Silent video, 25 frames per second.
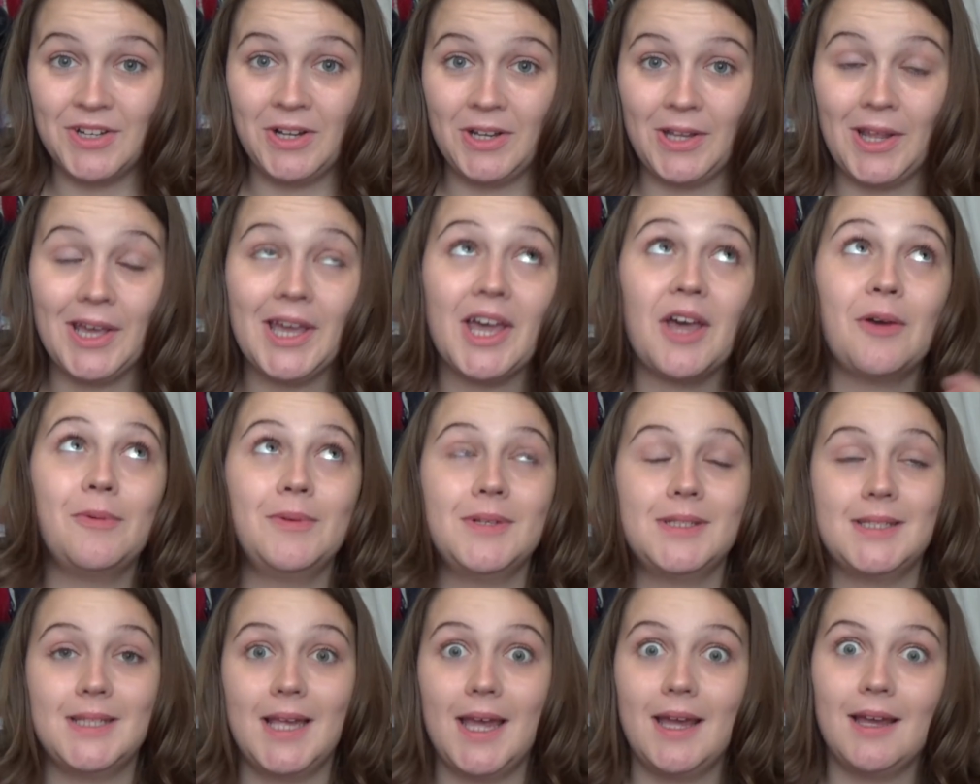Like I
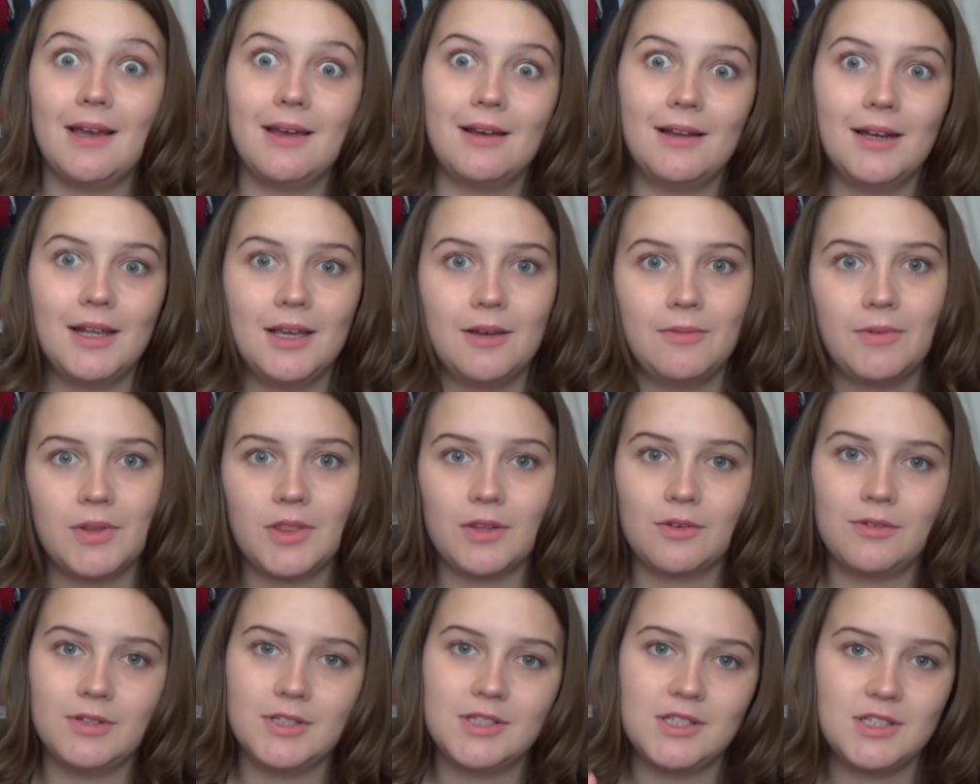was saying earlier with
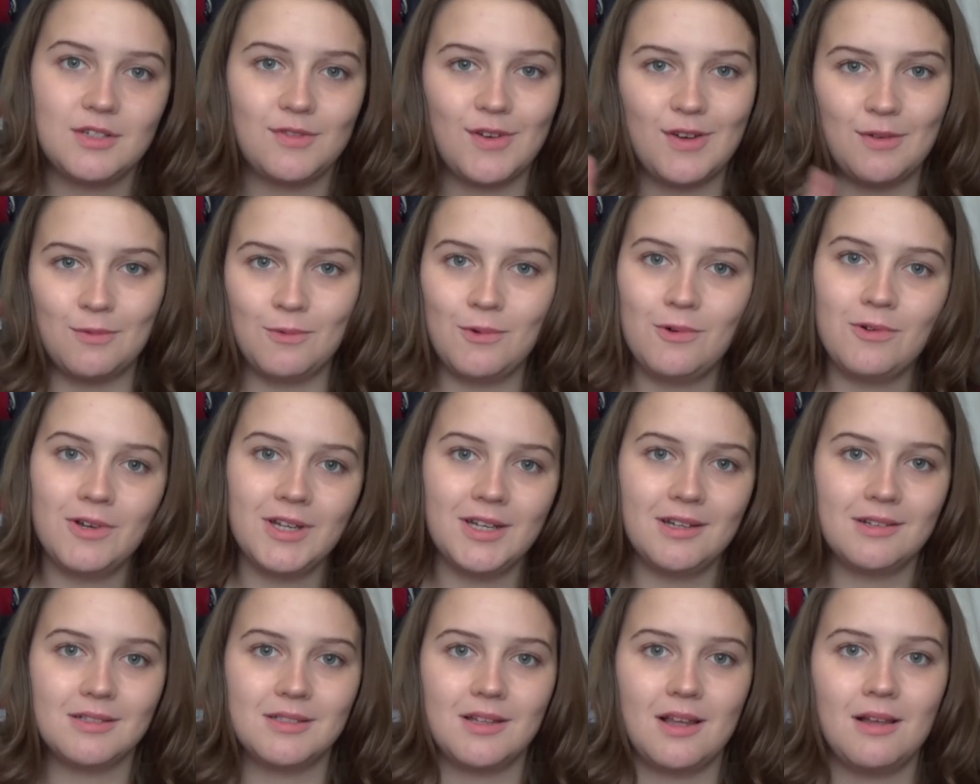the Christopher
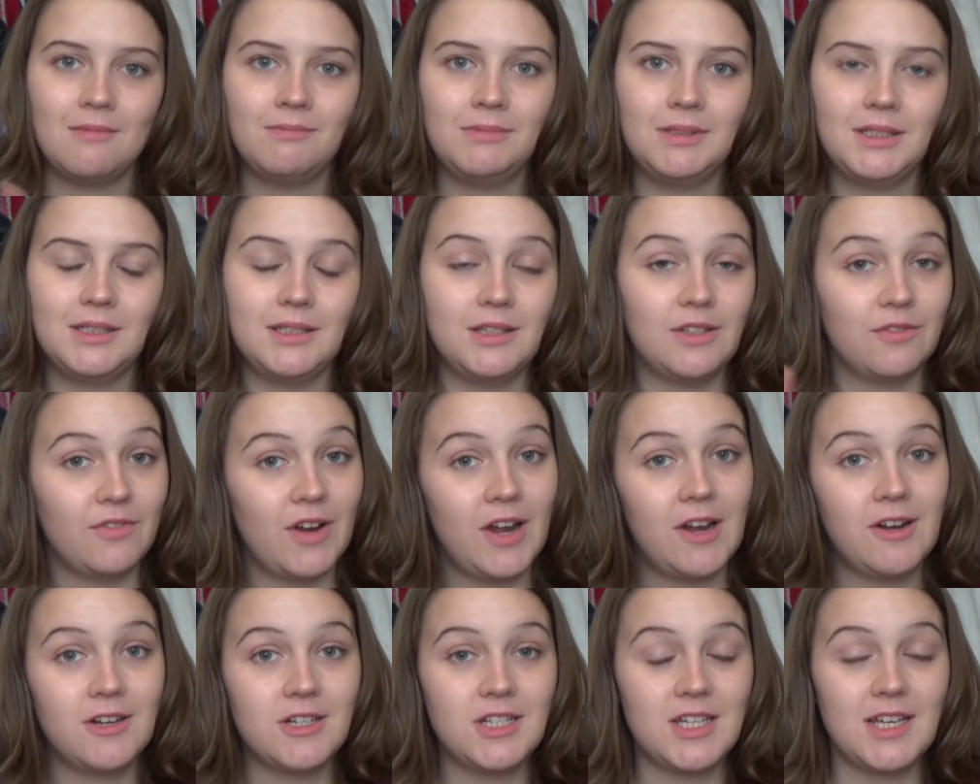Walken example and the
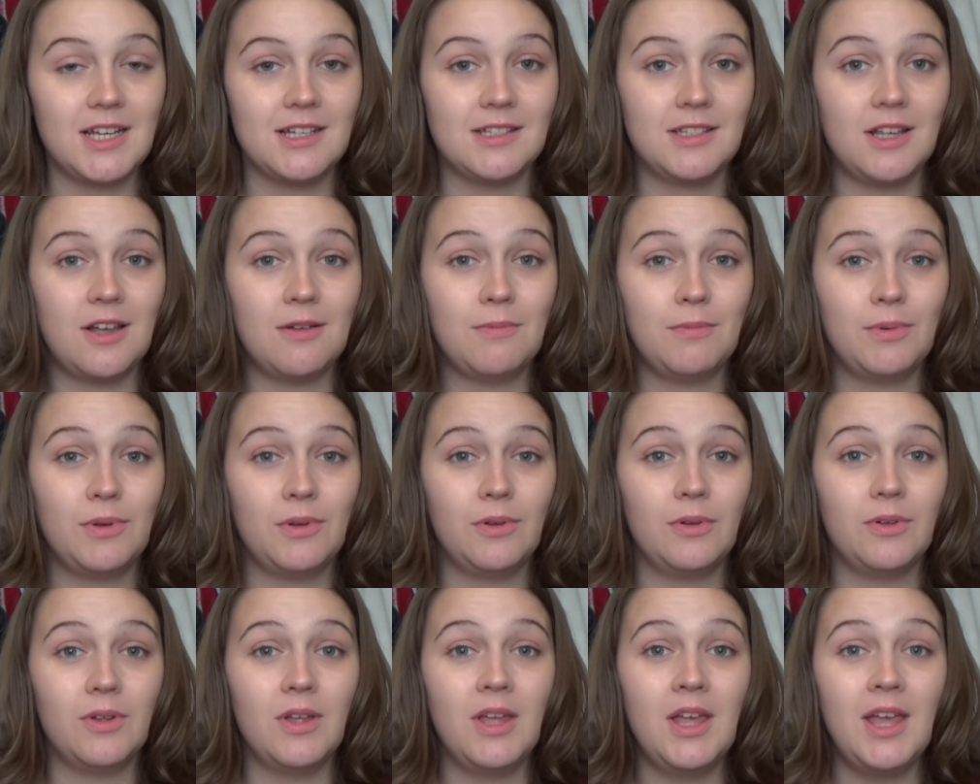Rarity
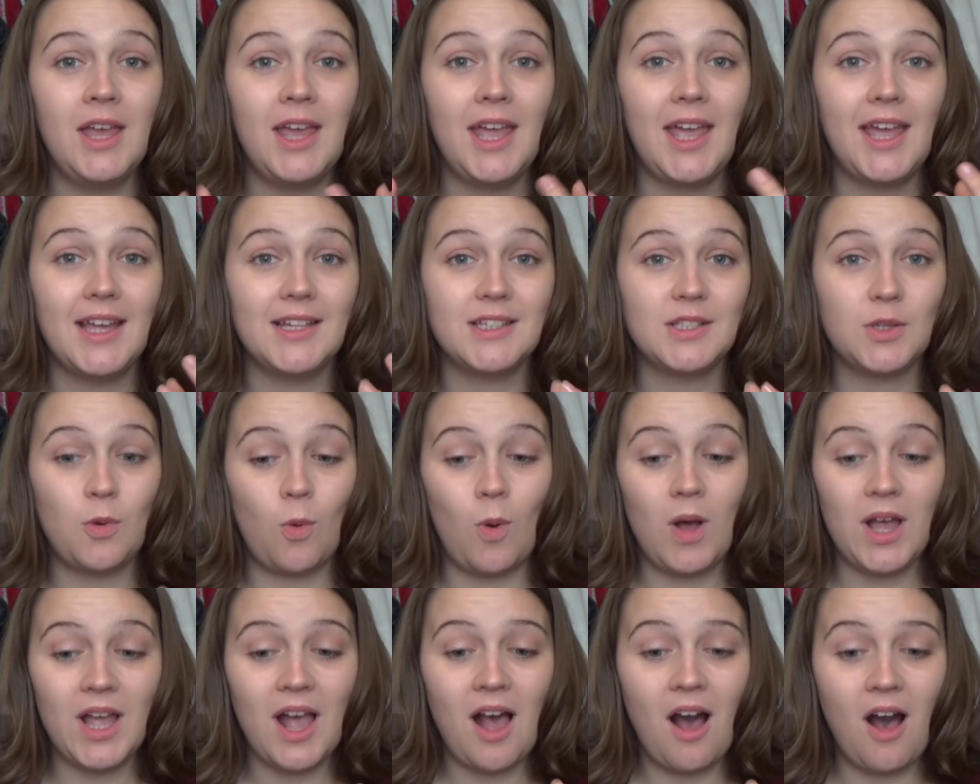example, it's
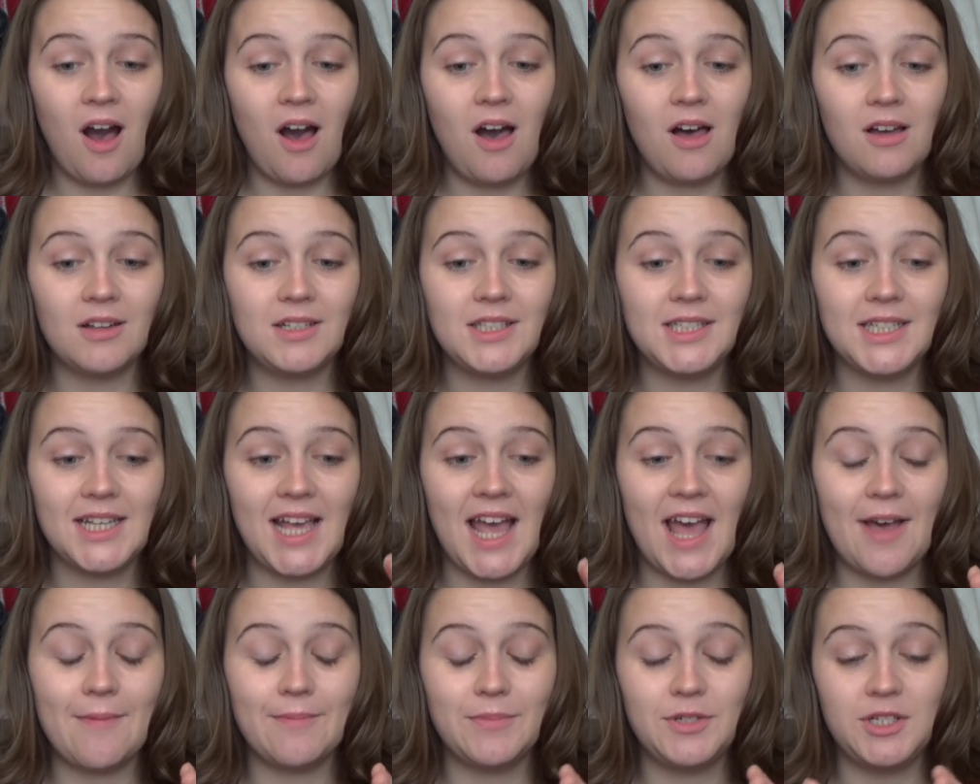quite hard to
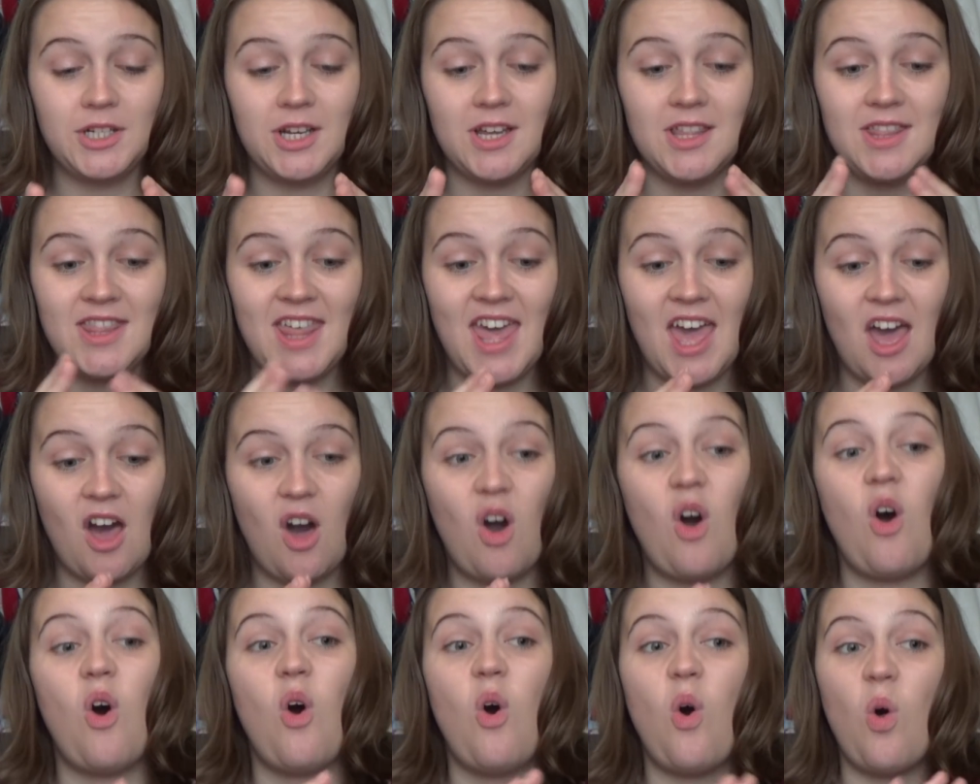capture their
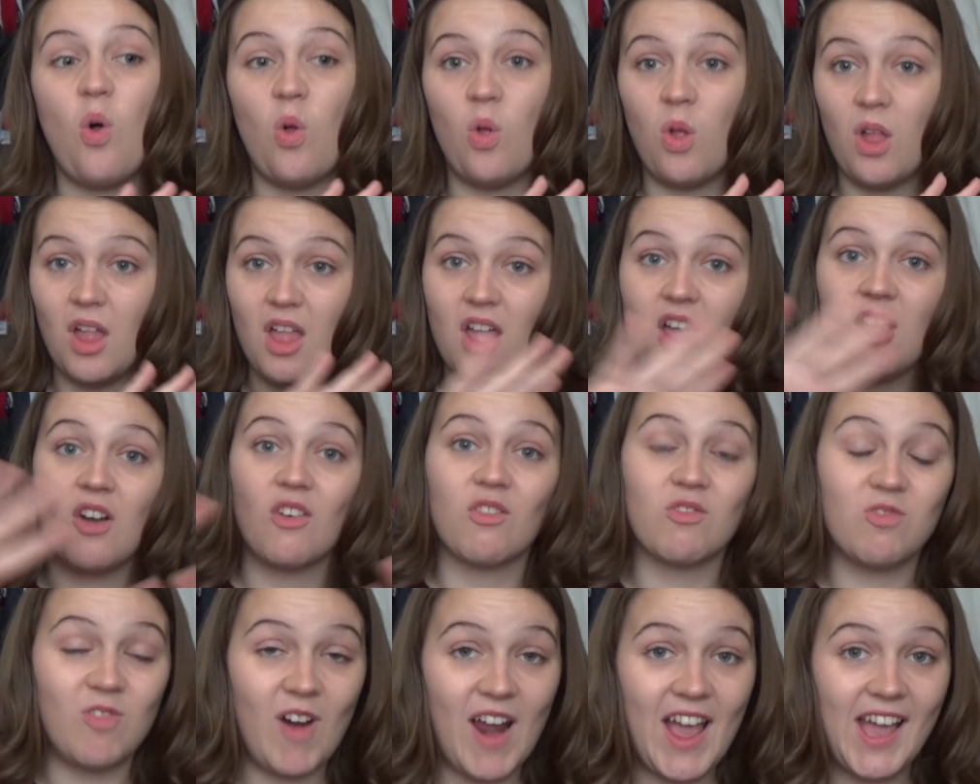whole
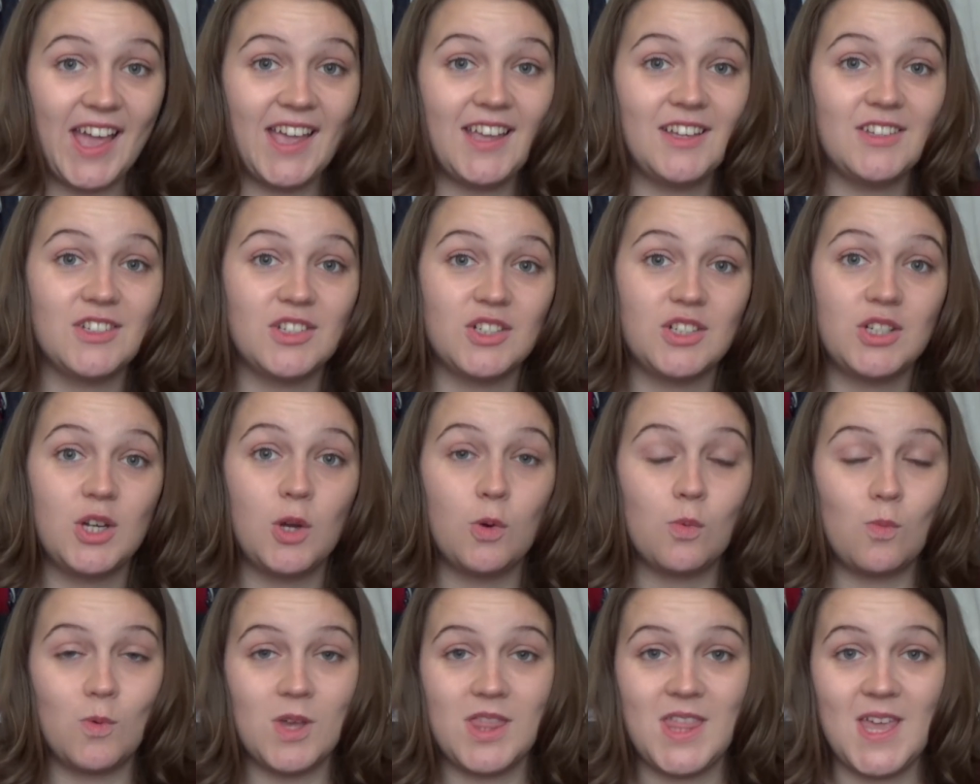range
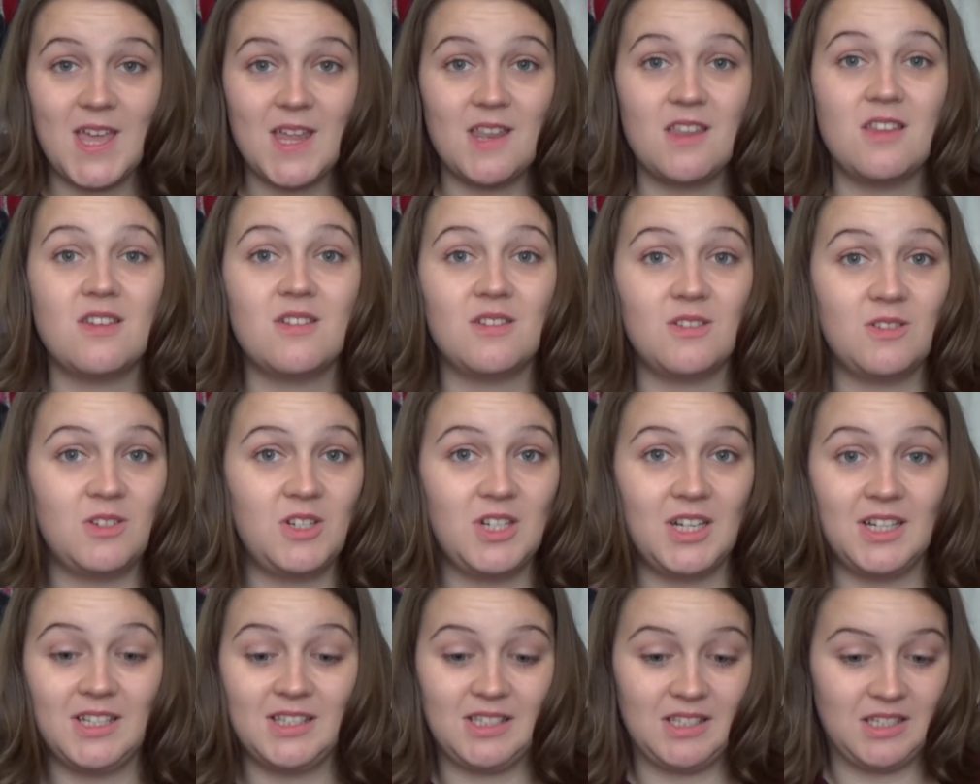within
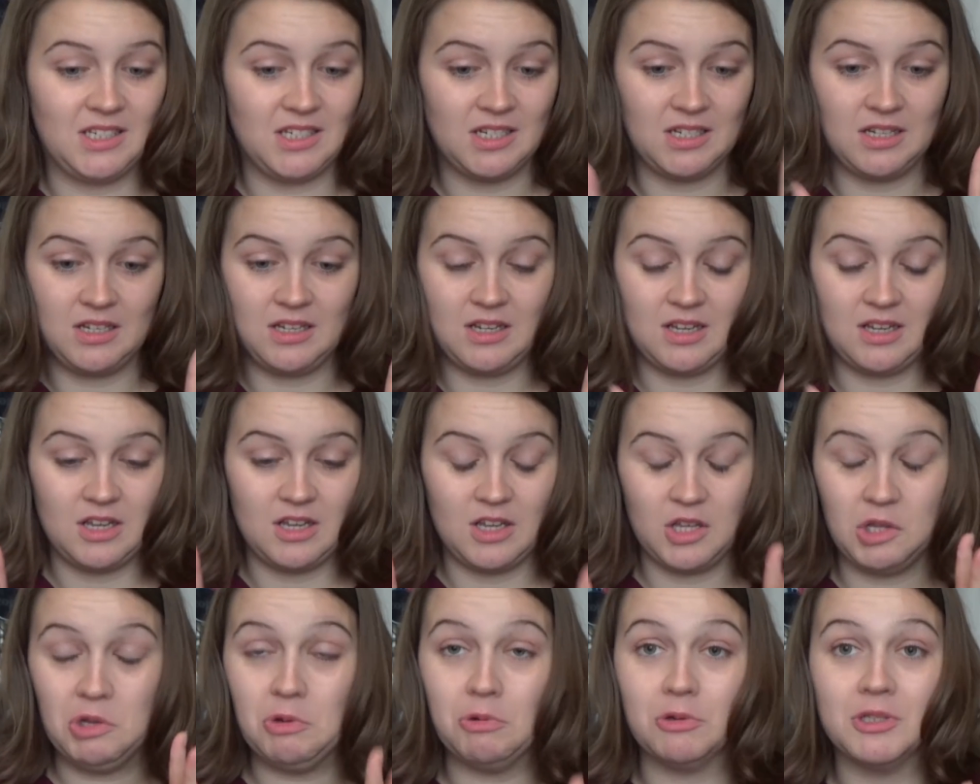just
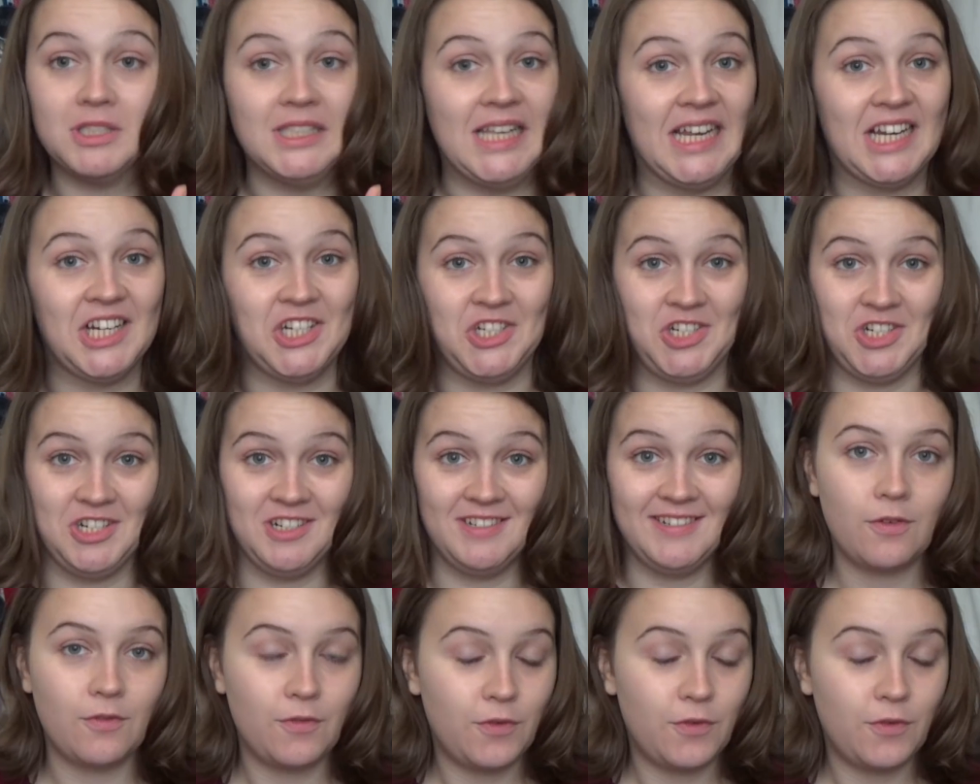your section.